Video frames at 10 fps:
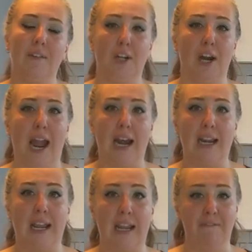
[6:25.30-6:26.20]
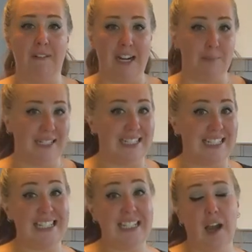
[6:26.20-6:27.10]
if you're adding a
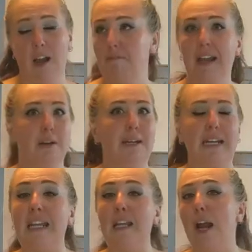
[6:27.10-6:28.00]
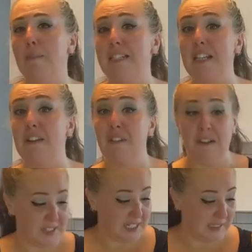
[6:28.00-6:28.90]
vitamin E or
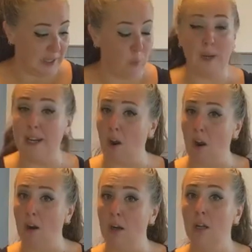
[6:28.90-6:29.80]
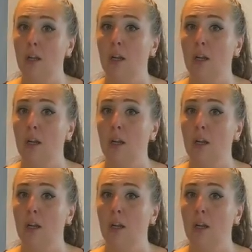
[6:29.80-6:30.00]
MT50 like we are,